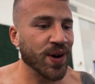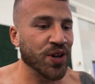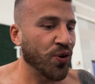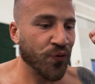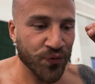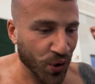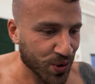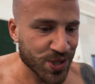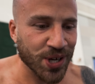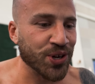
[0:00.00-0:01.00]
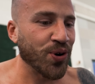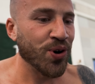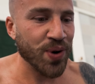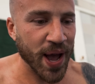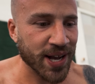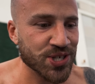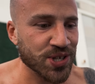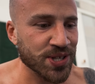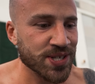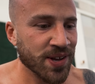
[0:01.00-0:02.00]
you know, focused on your own
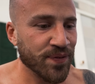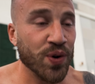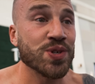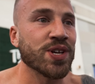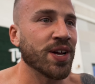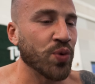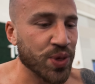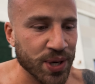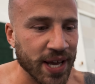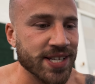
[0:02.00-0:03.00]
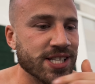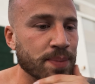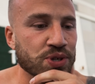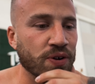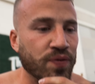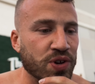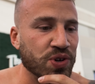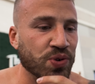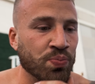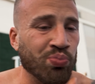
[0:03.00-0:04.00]
actions, focusing on what the next steps are for
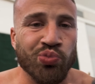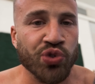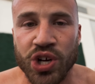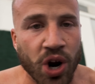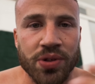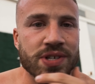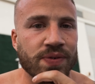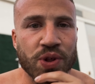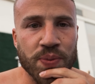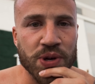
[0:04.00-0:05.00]
you, regardless of other